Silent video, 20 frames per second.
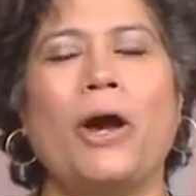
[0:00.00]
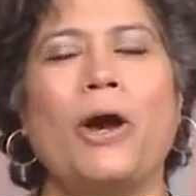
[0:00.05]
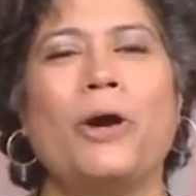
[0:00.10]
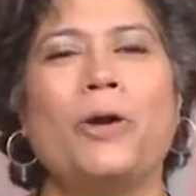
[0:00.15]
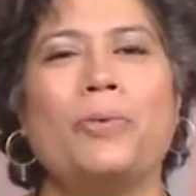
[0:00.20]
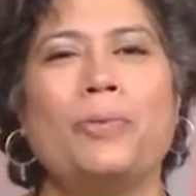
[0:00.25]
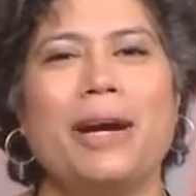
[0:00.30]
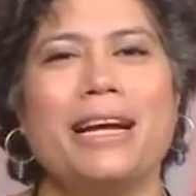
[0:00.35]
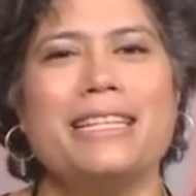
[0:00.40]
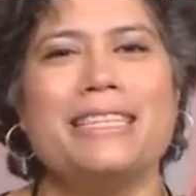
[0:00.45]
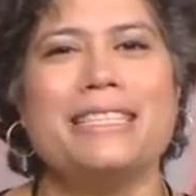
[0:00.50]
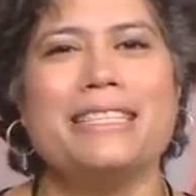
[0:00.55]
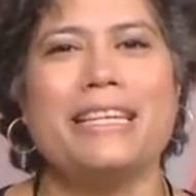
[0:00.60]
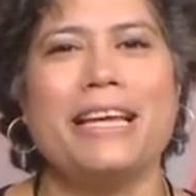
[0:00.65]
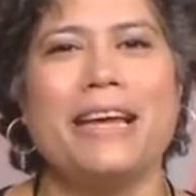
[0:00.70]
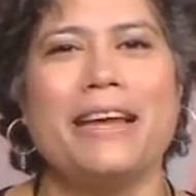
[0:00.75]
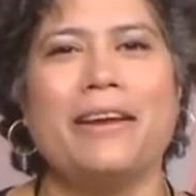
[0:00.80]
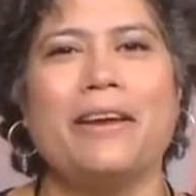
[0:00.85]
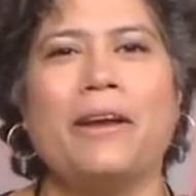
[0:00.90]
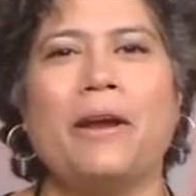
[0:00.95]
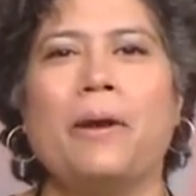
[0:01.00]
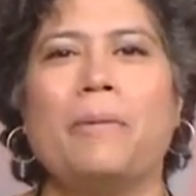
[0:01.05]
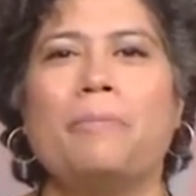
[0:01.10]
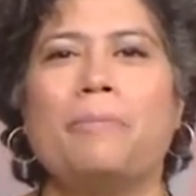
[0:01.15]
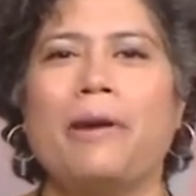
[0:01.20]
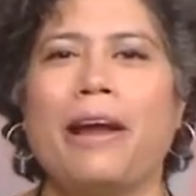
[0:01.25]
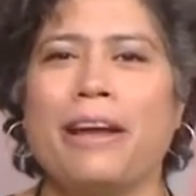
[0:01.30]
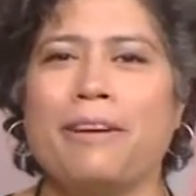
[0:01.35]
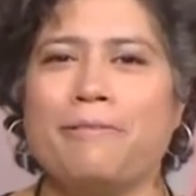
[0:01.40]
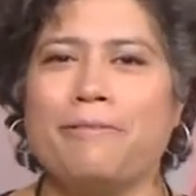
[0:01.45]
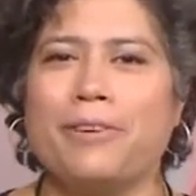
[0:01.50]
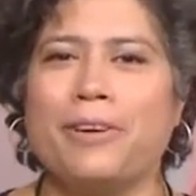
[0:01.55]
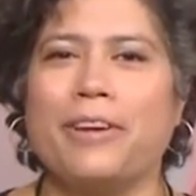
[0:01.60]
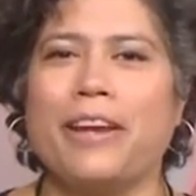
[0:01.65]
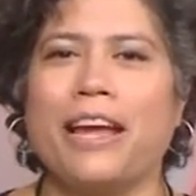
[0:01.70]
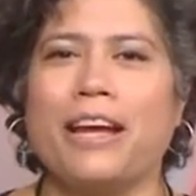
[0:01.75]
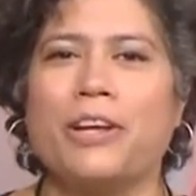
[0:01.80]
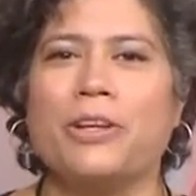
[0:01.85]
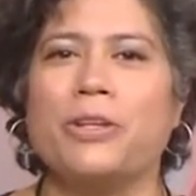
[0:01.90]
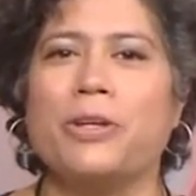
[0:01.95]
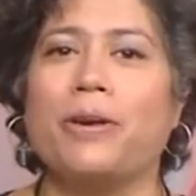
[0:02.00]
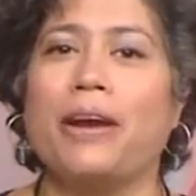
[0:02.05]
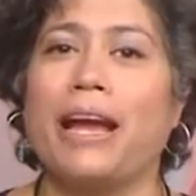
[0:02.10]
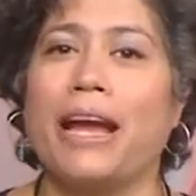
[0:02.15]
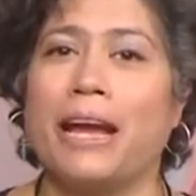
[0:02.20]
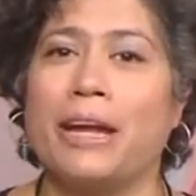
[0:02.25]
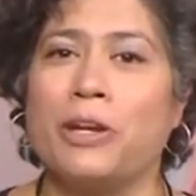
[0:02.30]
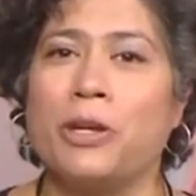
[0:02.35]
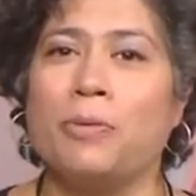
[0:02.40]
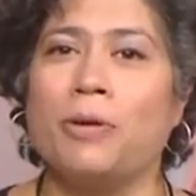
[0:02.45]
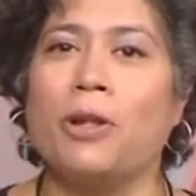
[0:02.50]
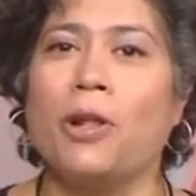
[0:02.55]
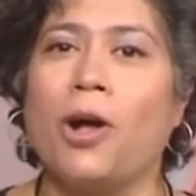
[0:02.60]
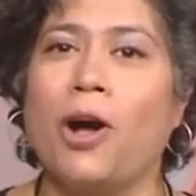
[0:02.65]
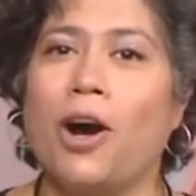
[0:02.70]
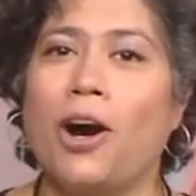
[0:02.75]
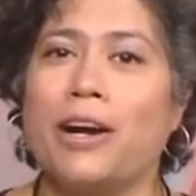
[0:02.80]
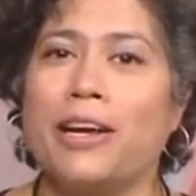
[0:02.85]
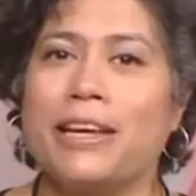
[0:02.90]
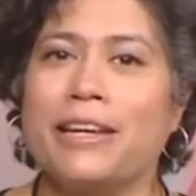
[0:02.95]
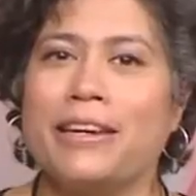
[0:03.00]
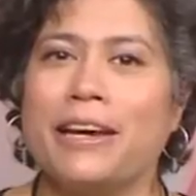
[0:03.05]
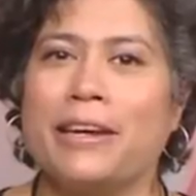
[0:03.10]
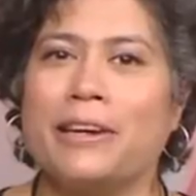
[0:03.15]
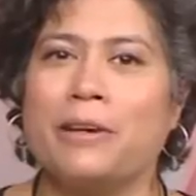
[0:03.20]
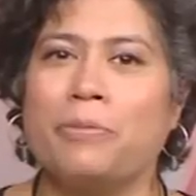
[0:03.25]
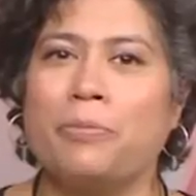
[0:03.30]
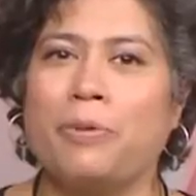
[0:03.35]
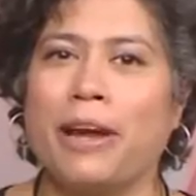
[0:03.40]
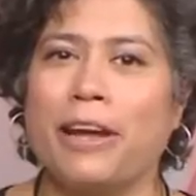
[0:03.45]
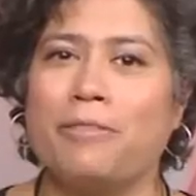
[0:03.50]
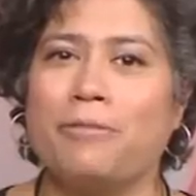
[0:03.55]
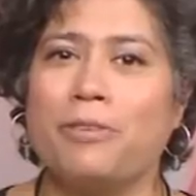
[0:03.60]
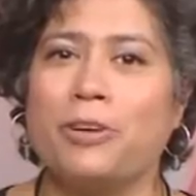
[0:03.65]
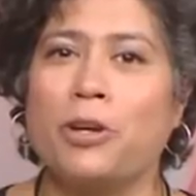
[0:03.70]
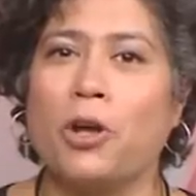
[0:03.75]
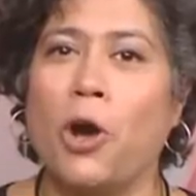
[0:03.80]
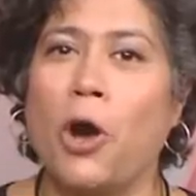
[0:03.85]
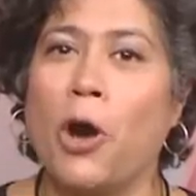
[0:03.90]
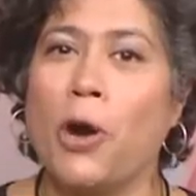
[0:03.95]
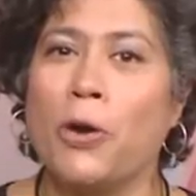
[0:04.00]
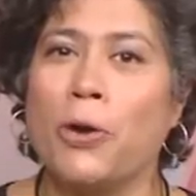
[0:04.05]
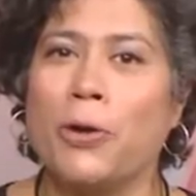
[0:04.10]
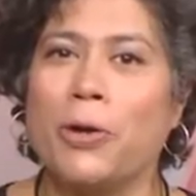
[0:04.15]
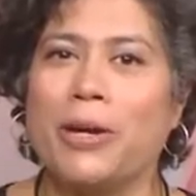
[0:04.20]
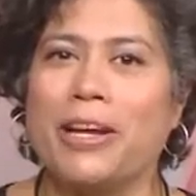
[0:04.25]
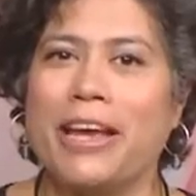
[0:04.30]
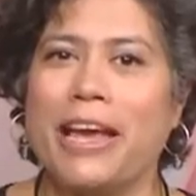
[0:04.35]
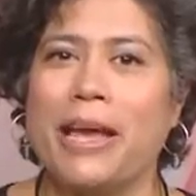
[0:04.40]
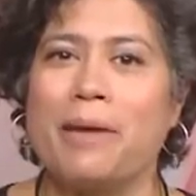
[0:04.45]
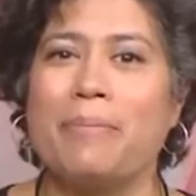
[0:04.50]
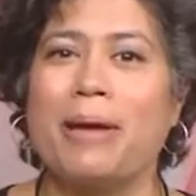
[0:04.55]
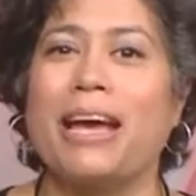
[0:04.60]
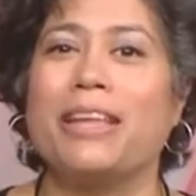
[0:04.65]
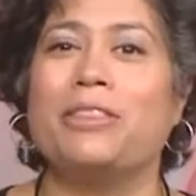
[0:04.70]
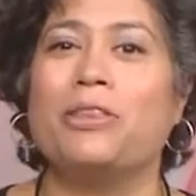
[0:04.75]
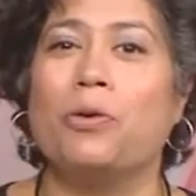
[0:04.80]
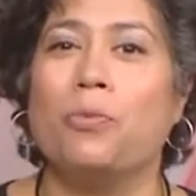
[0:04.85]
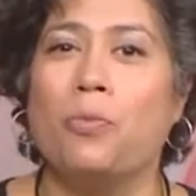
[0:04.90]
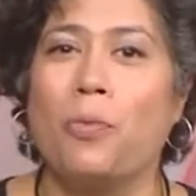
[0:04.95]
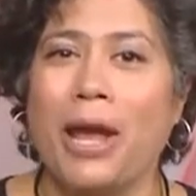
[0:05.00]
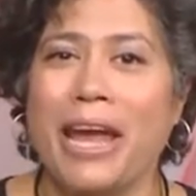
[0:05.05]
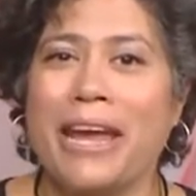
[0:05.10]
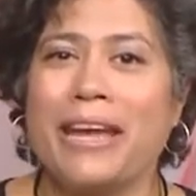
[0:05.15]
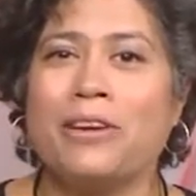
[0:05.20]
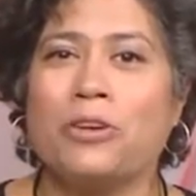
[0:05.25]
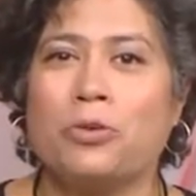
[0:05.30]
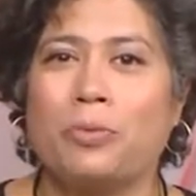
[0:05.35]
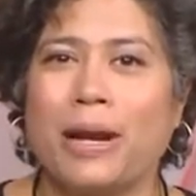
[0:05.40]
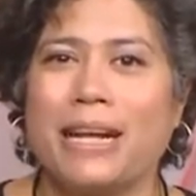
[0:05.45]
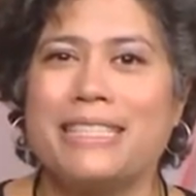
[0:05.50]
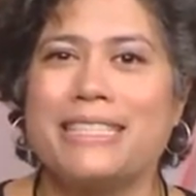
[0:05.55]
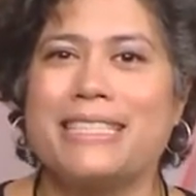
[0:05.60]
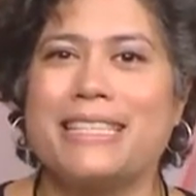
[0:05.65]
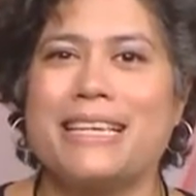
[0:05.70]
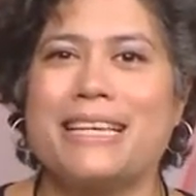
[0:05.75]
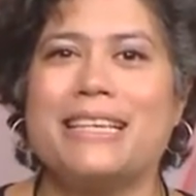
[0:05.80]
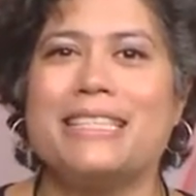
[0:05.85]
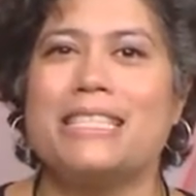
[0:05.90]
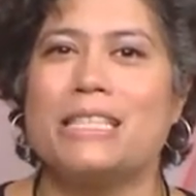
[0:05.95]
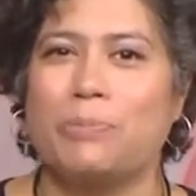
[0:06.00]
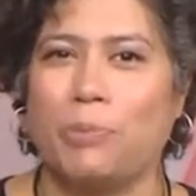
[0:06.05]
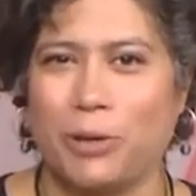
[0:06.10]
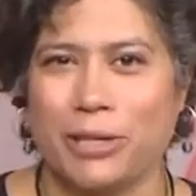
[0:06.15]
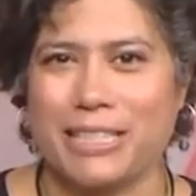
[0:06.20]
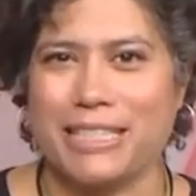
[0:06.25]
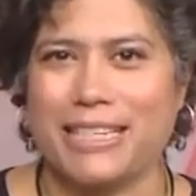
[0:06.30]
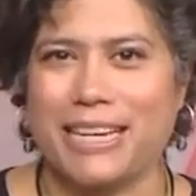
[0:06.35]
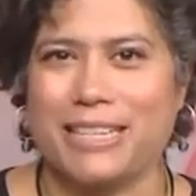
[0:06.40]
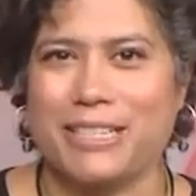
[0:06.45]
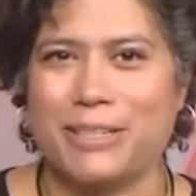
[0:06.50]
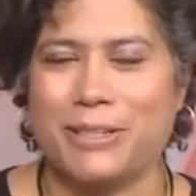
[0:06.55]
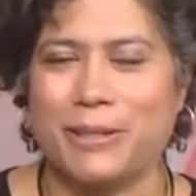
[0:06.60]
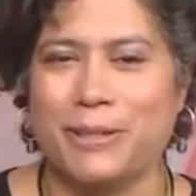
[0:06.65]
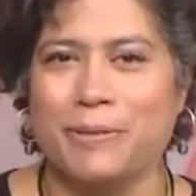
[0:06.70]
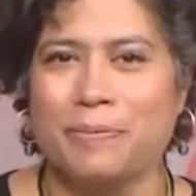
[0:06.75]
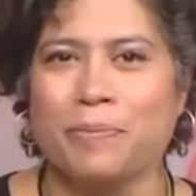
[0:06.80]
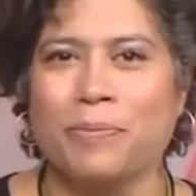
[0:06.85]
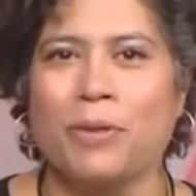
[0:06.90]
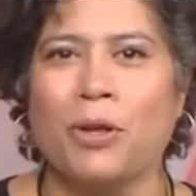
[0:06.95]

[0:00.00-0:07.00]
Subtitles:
On Wednesday, Brantford held their annual Hockey Night in Brantford encore game at the Wayne Gretzky Sports Center.